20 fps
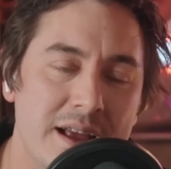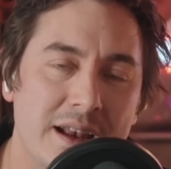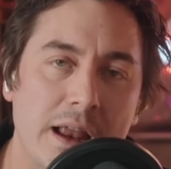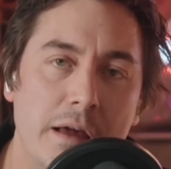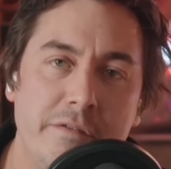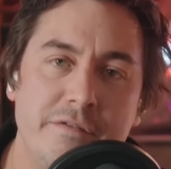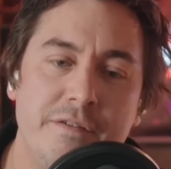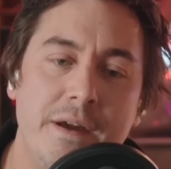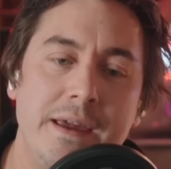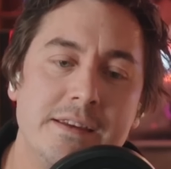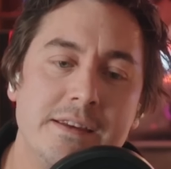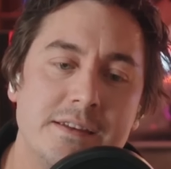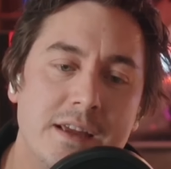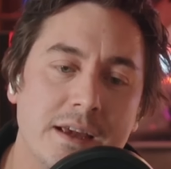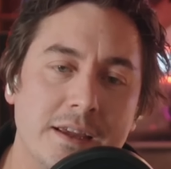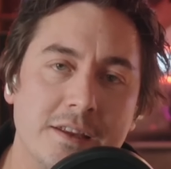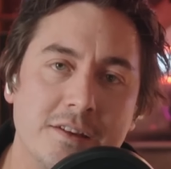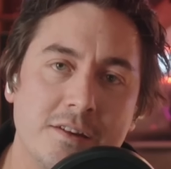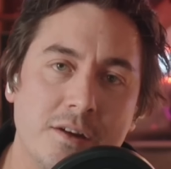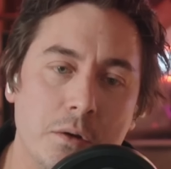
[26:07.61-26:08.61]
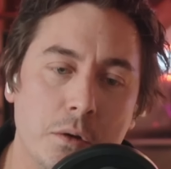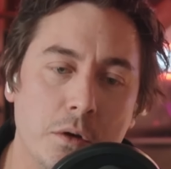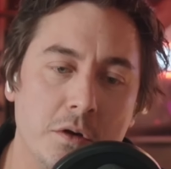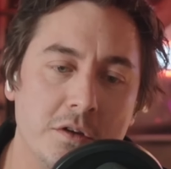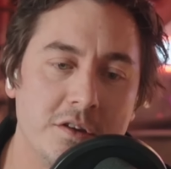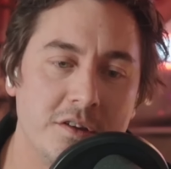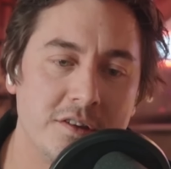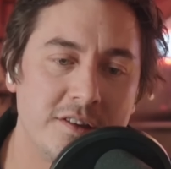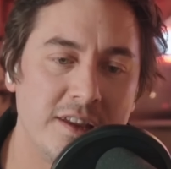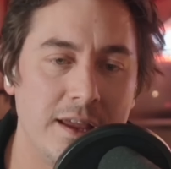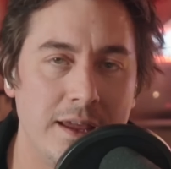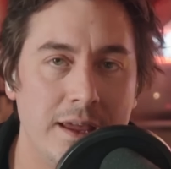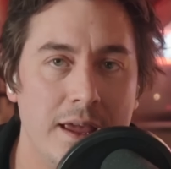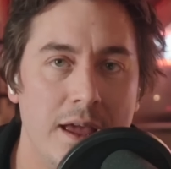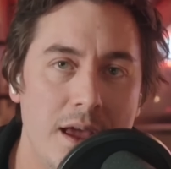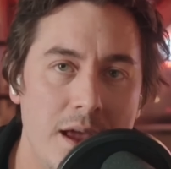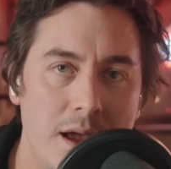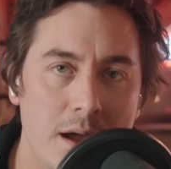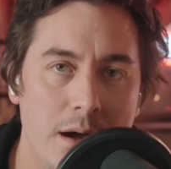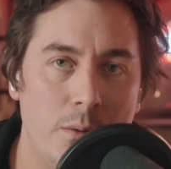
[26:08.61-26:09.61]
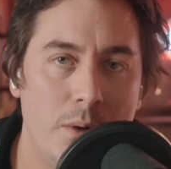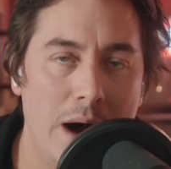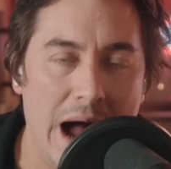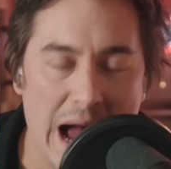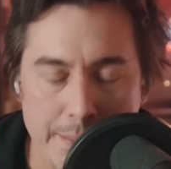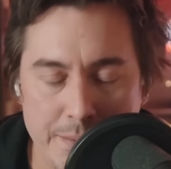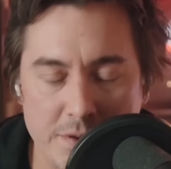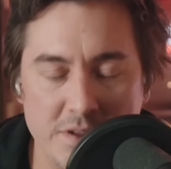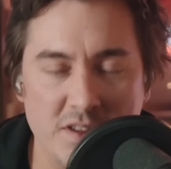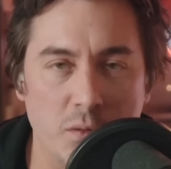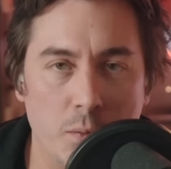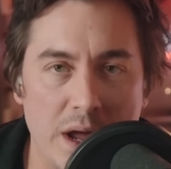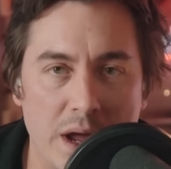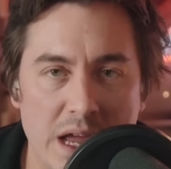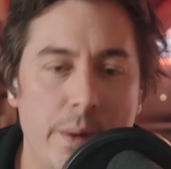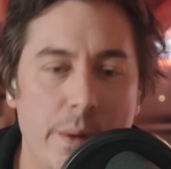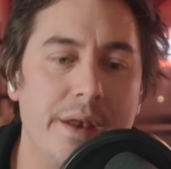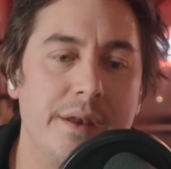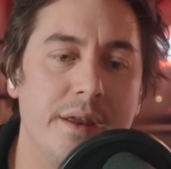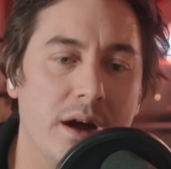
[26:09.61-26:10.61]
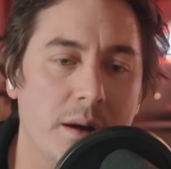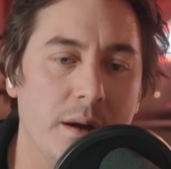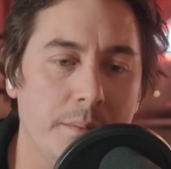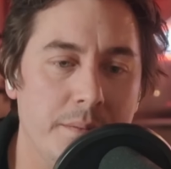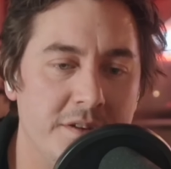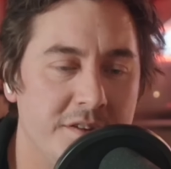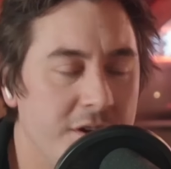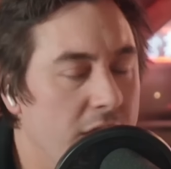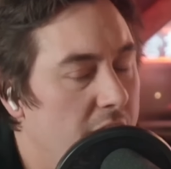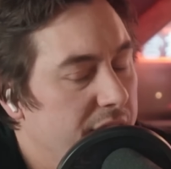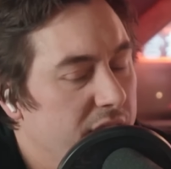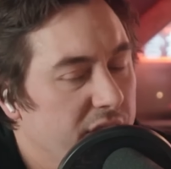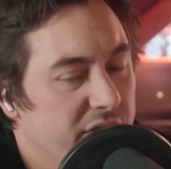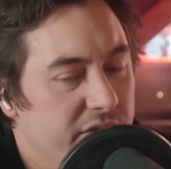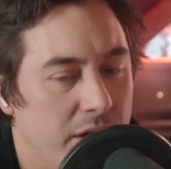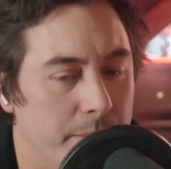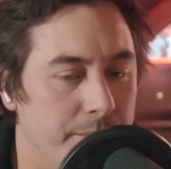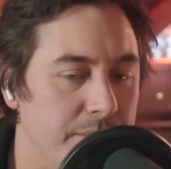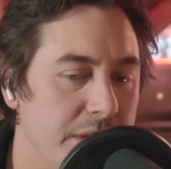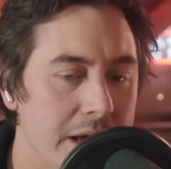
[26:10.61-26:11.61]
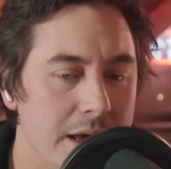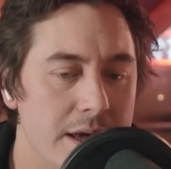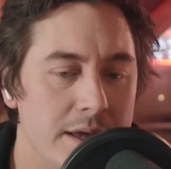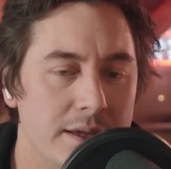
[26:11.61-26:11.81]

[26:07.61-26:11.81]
Let fate take its course and see what happens and where you end up. That's half the fun.